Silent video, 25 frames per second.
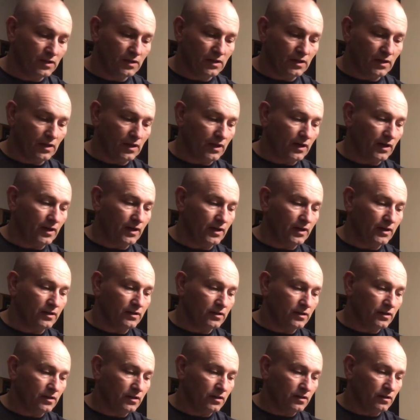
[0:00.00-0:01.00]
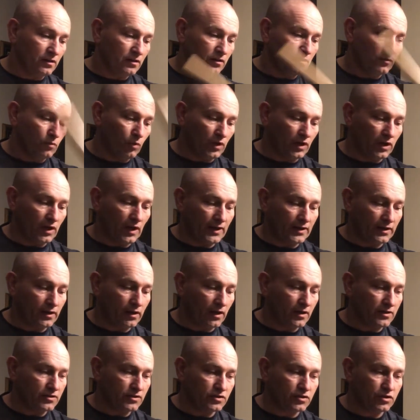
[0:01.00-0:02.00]
What a lot of
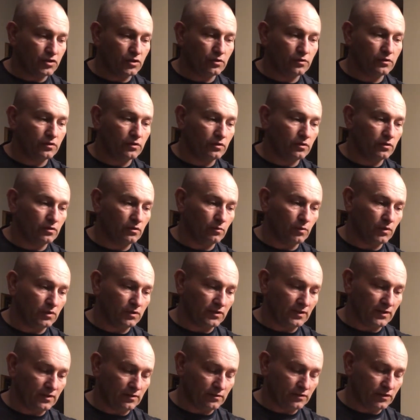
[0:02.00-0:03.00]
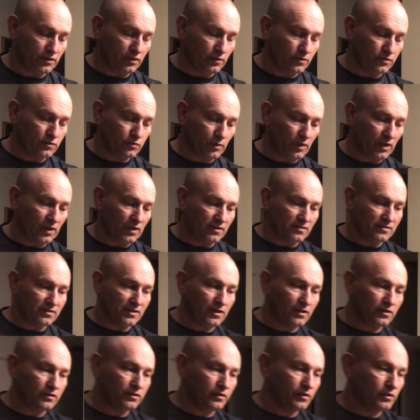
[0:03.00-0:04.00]
guys will do as well is
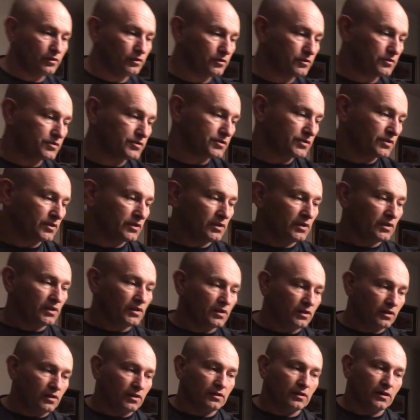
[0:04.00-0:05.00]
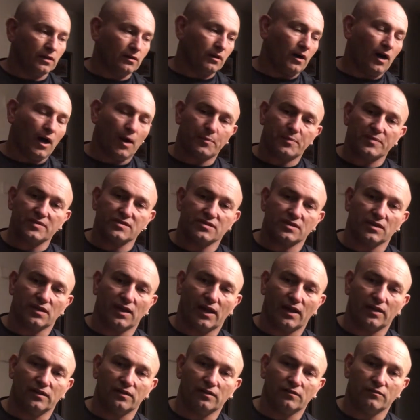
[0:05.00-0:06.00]
they'll use the opposite
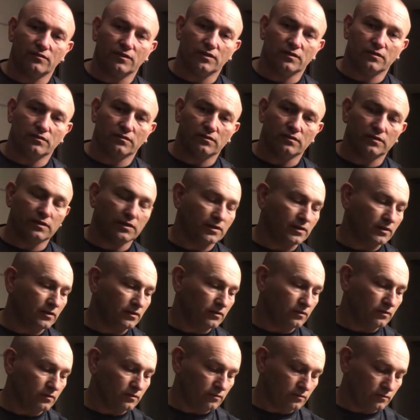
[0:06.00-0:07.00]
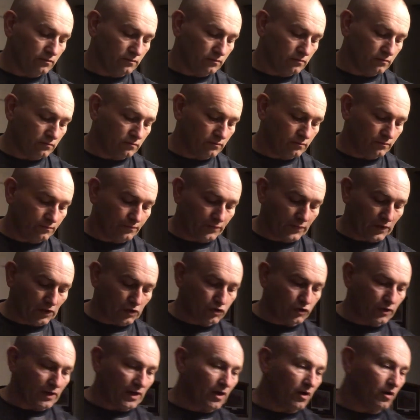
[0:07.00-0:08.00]
end of the
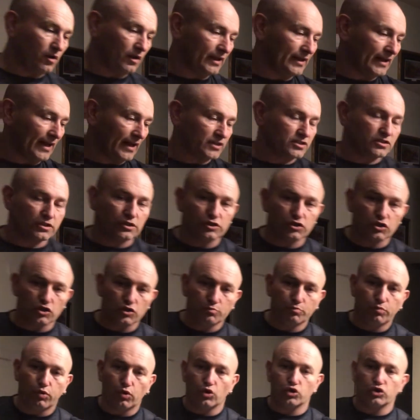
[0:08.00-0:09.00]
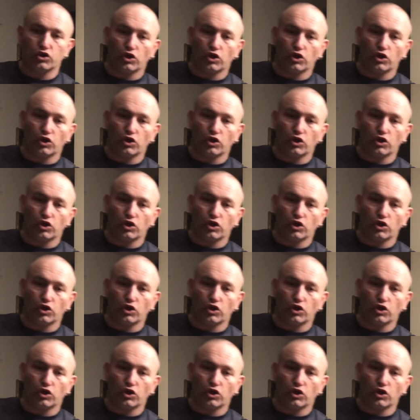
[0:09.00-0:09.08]
trowel and actually just push a